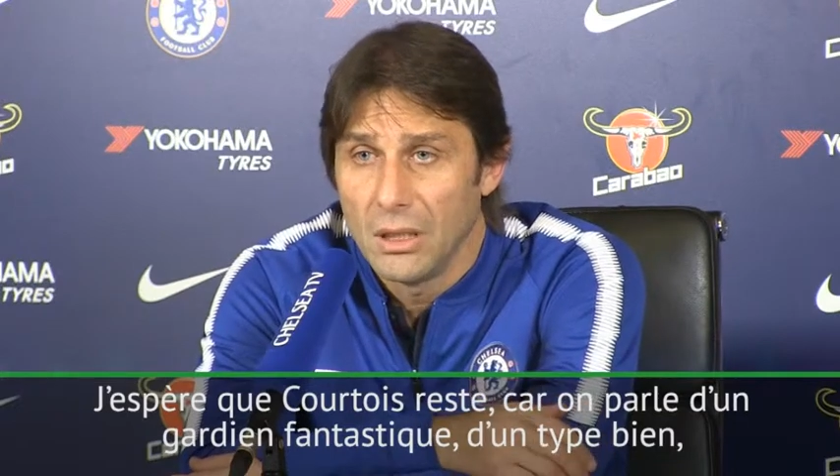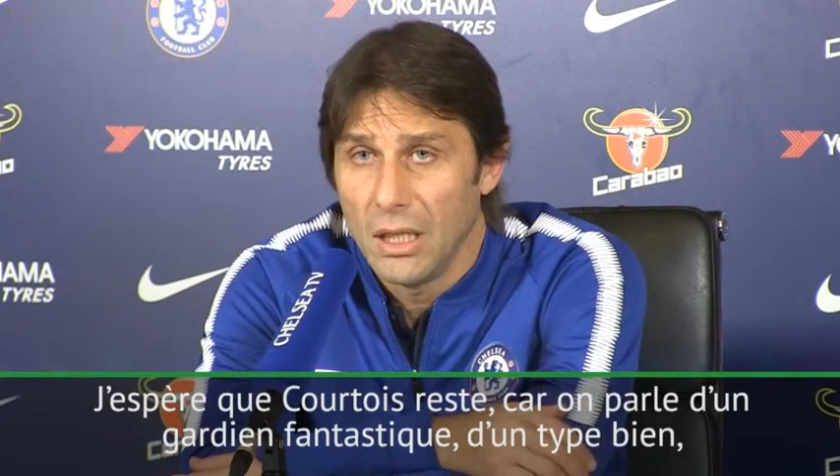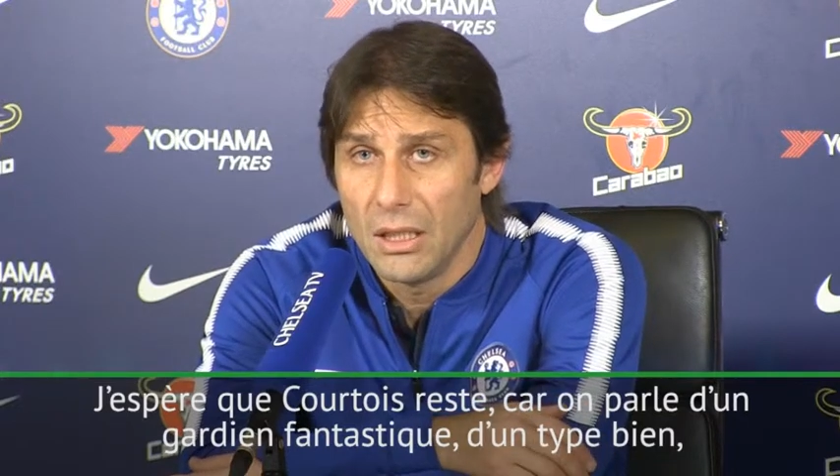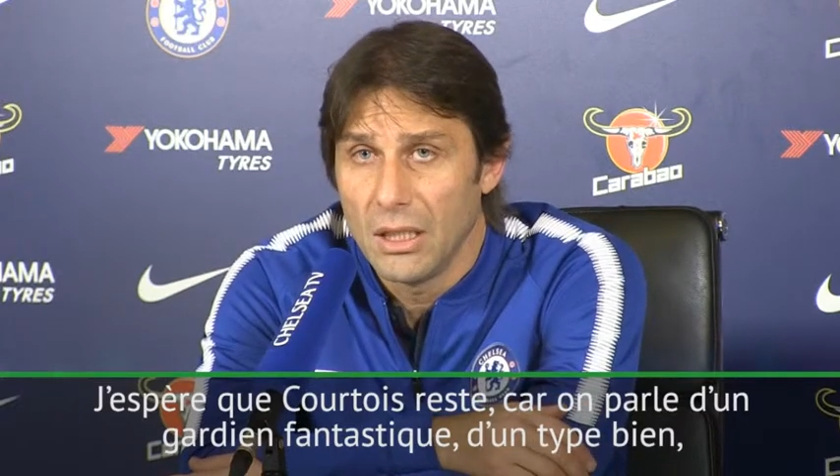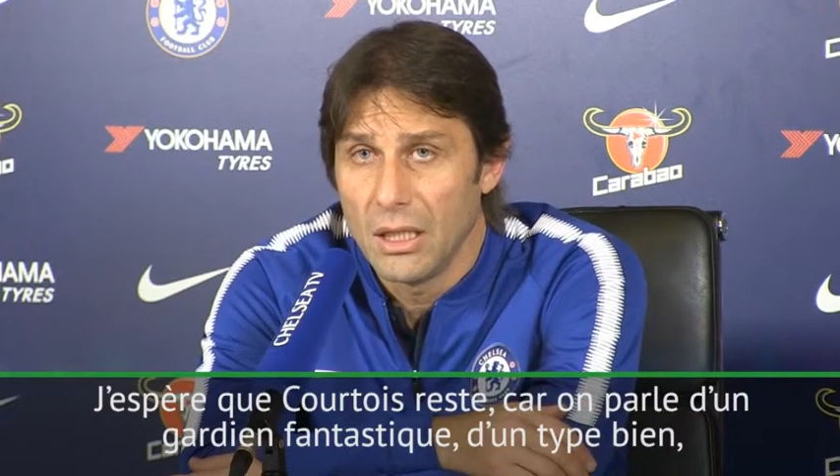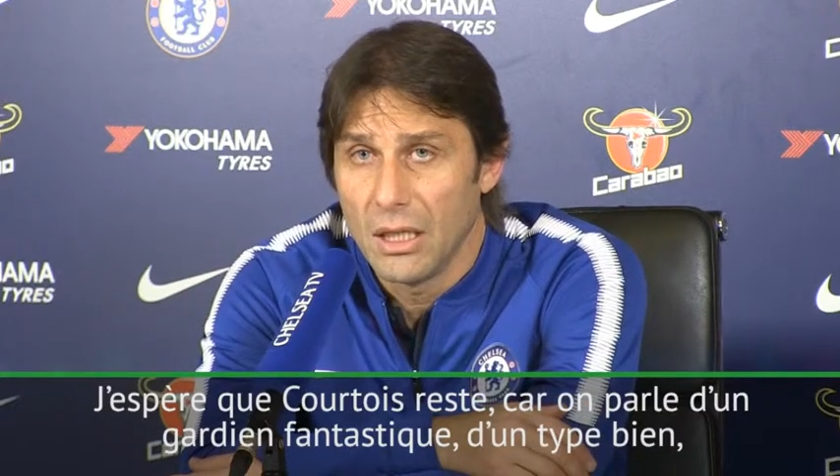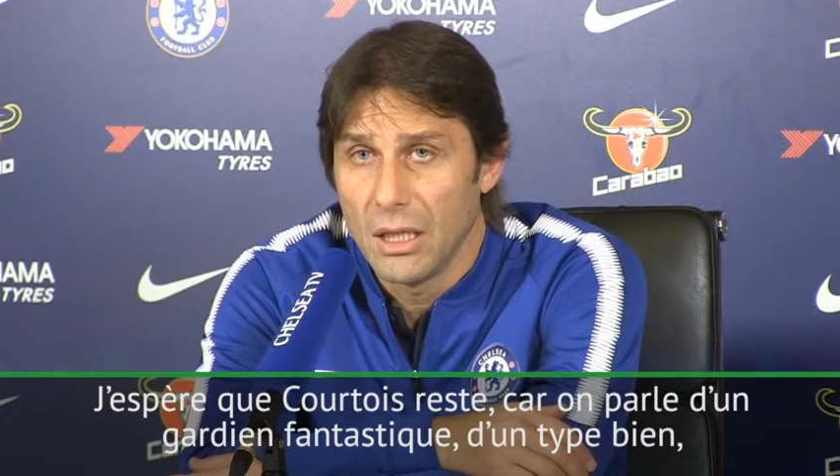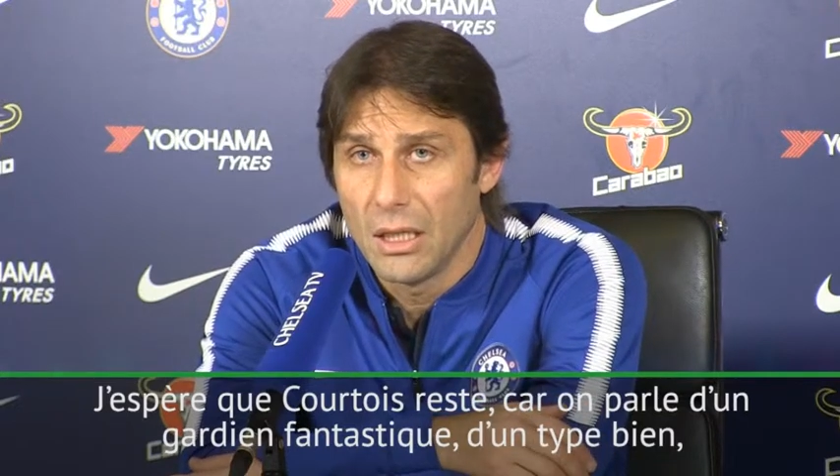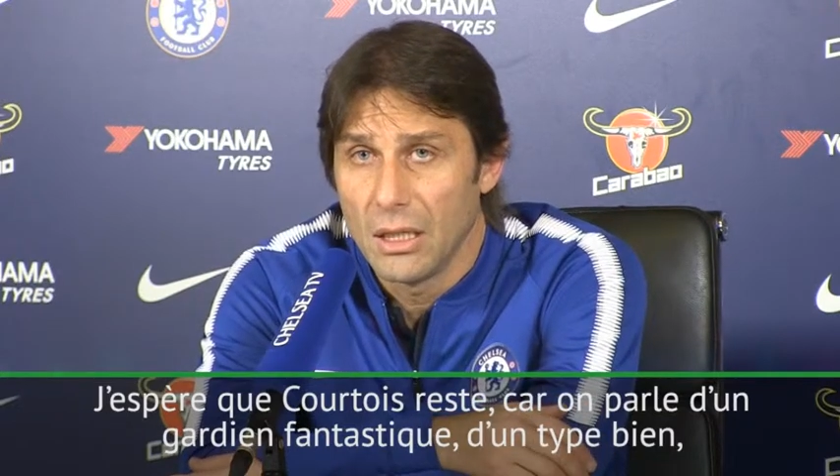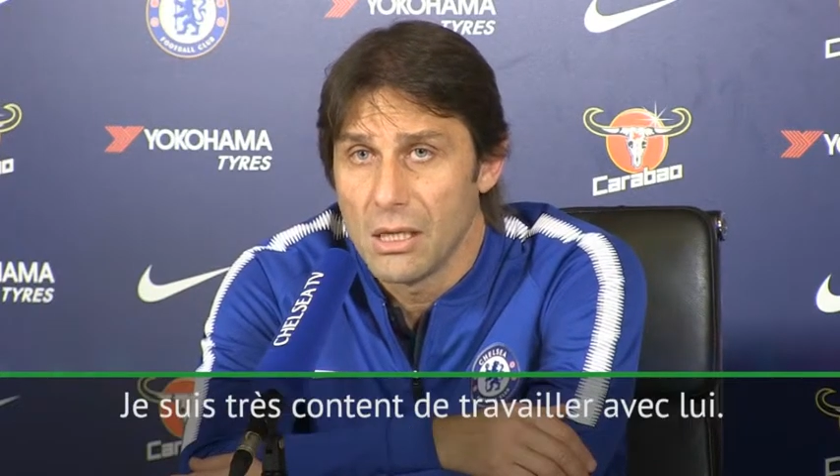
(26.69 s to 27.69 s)
and
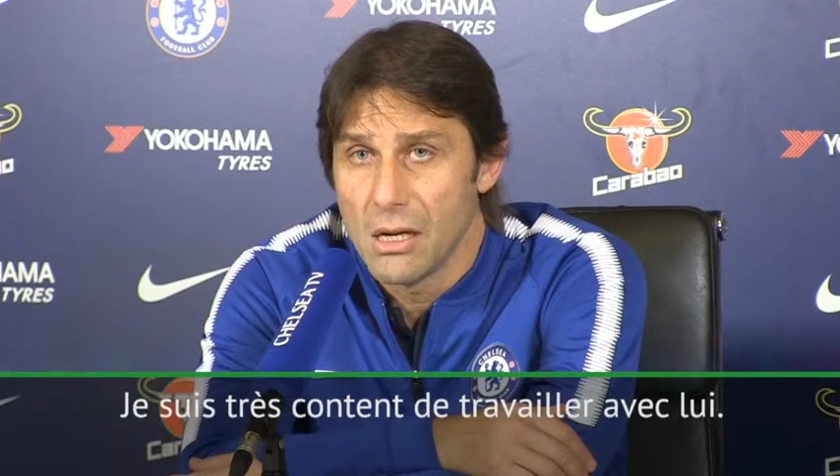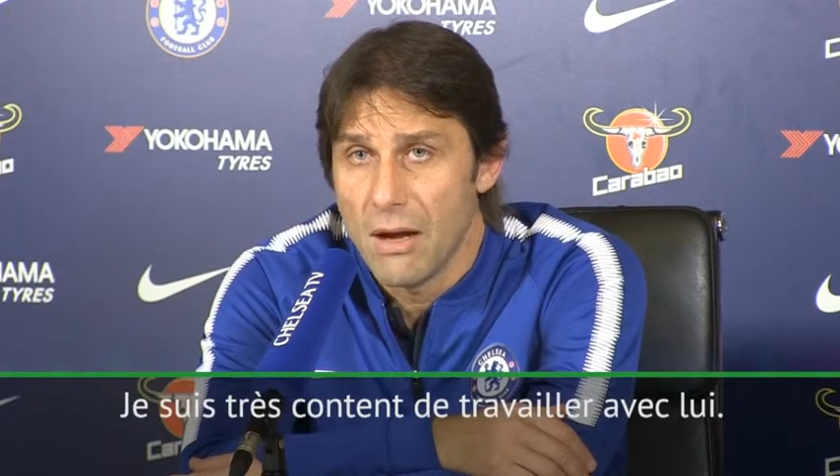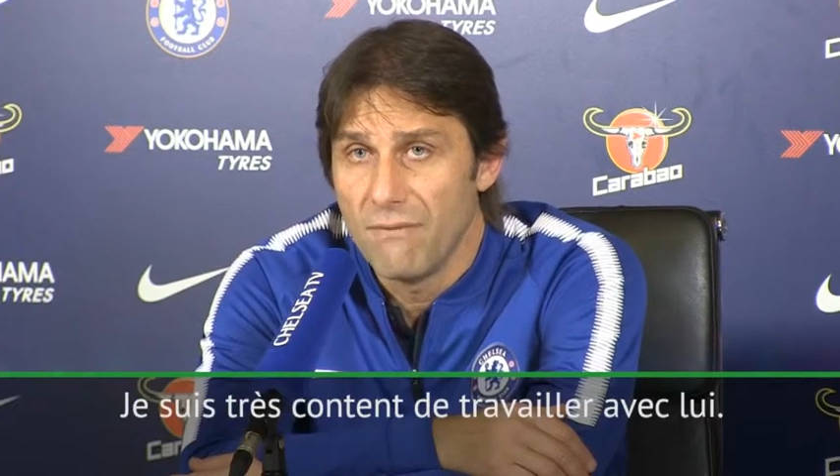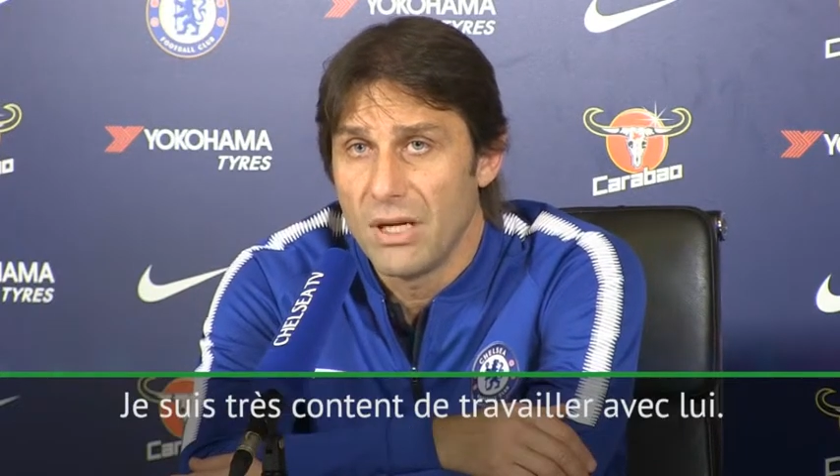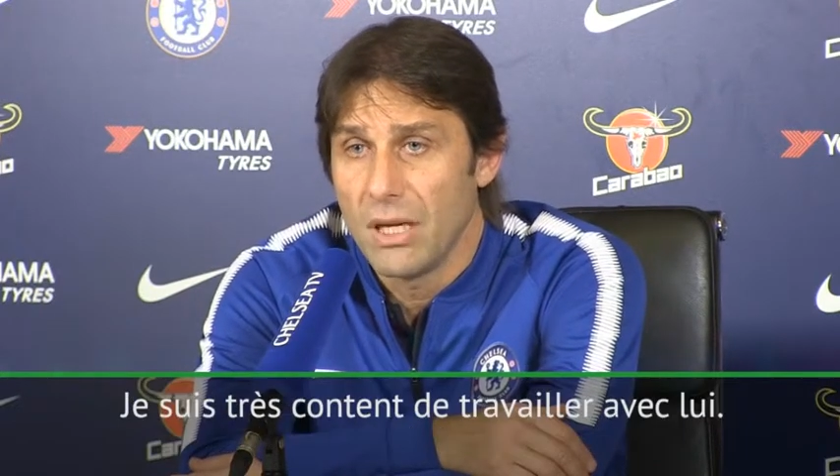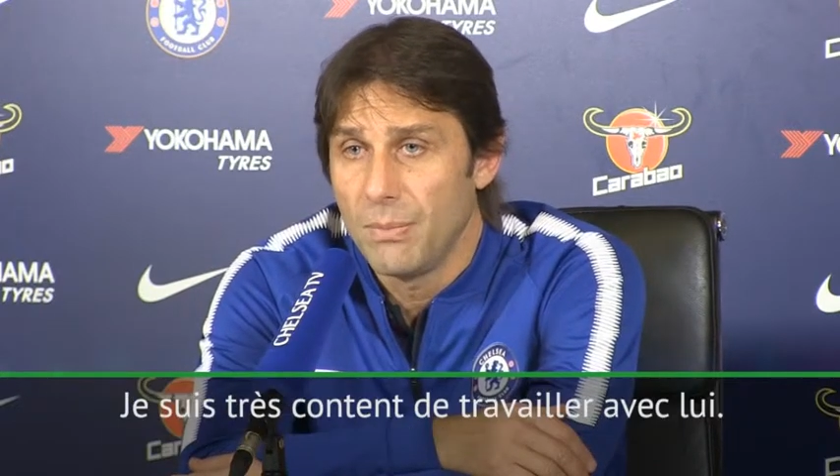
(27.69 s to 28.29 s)
uh, I'm very